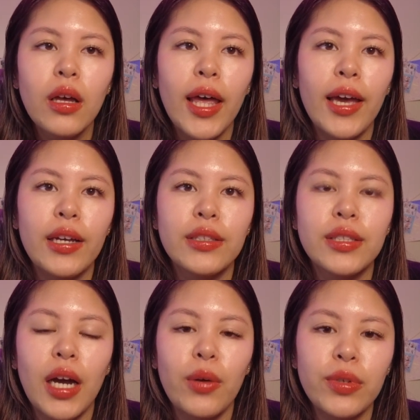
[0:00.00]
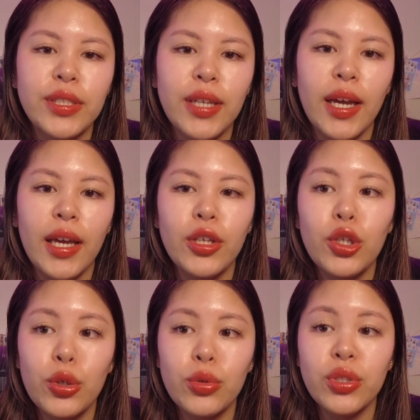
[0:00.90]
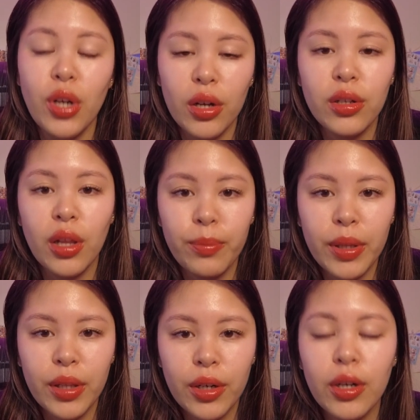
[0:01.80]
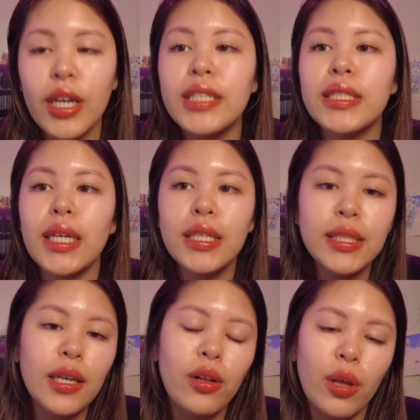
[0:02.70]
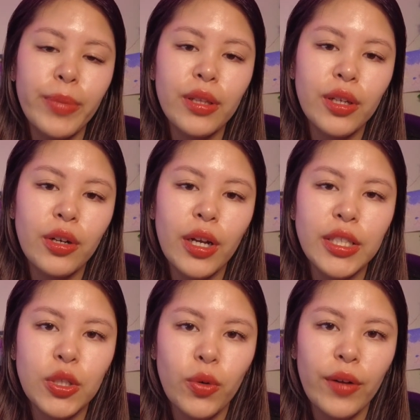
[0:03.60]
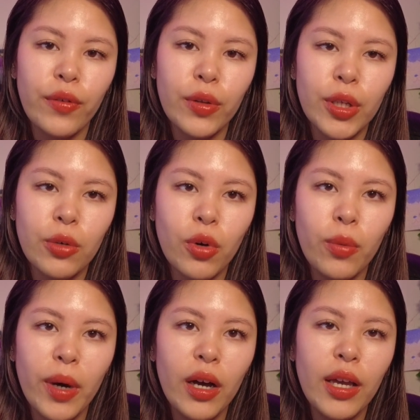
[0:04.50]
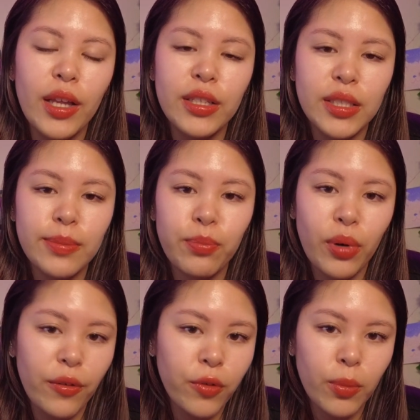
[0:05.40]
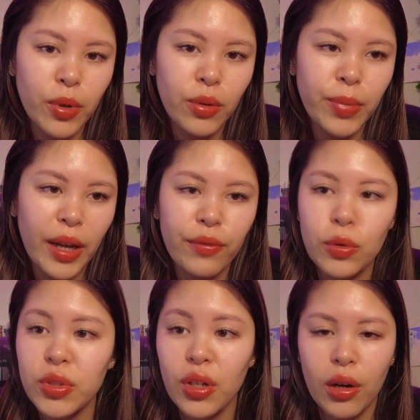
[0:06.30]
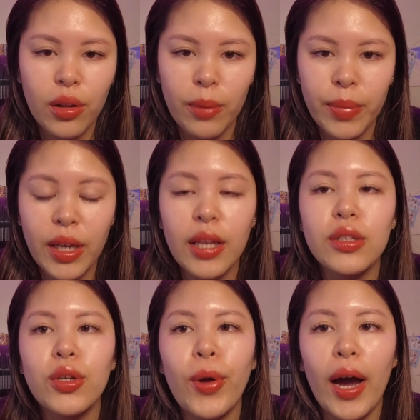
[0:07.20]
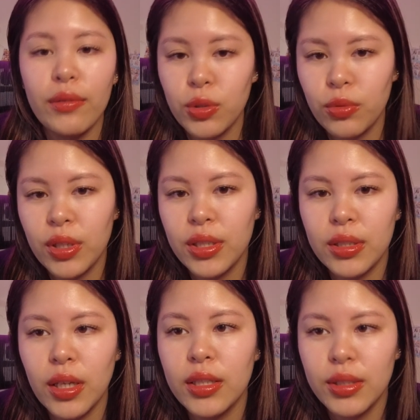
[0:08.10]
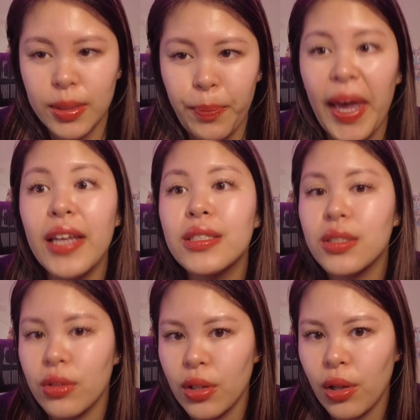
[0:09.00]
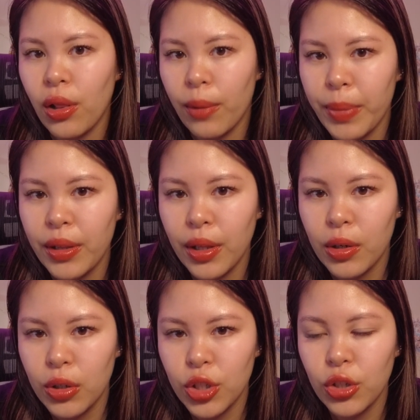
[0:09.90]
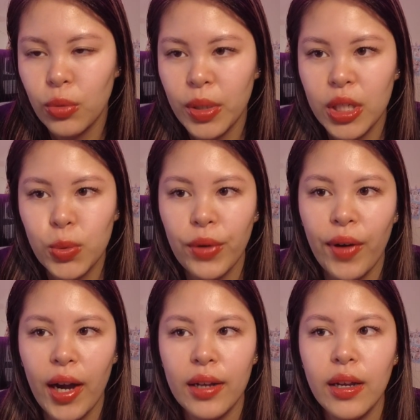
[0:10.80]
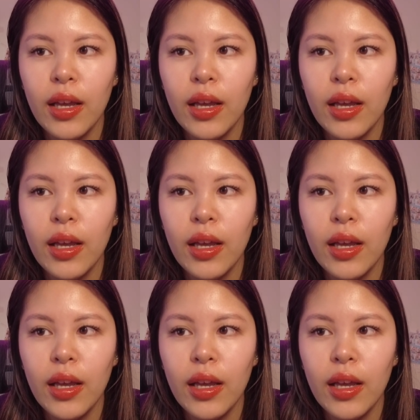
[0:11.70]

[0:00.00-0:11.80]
And I would say use non-clumping litter. It says that clumping litter is great for Litter Robot and it's preferable, but I've used non-clumping, and you have to really, it depends on the clumping litter too, because we've had